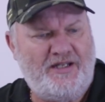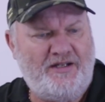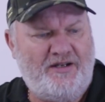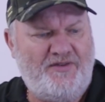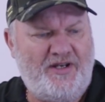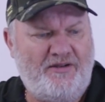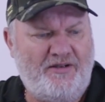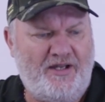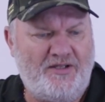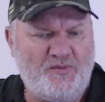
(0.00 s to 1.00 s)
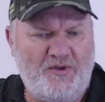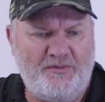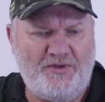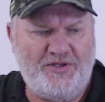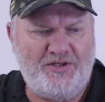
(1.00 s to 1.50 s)
the end of the video, guys. What
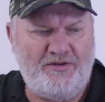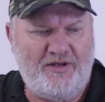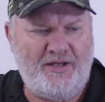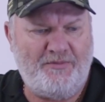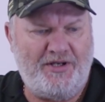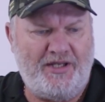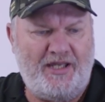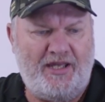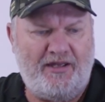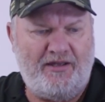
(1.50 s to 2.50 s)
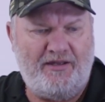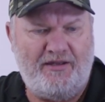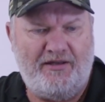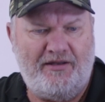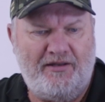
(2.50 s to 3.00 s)
I'm going to do, I am going to get
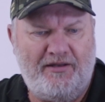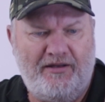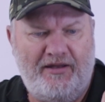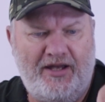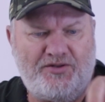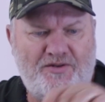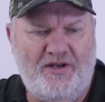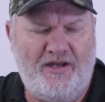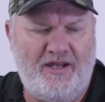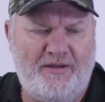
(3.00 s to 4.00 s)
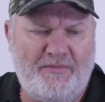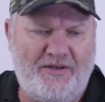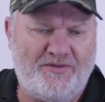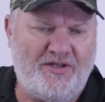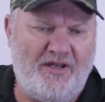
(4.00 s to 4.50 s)
extra high
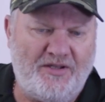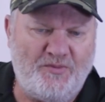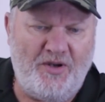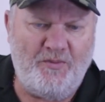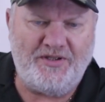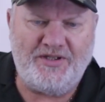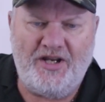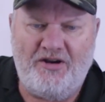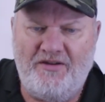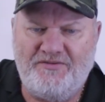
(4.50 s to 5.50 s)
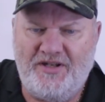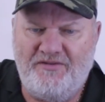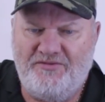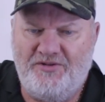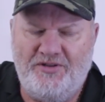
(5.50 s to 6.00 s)
mounts. That's what I went to the
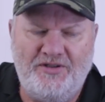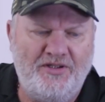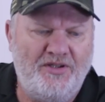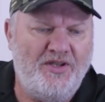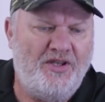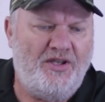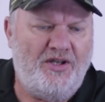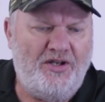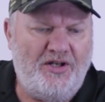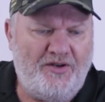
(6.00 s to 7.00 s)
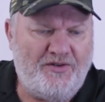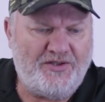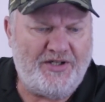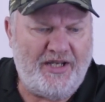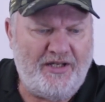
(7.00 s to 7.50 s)
RFD for earlier
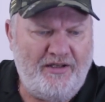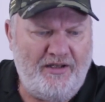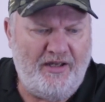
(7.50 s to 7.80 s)
on today,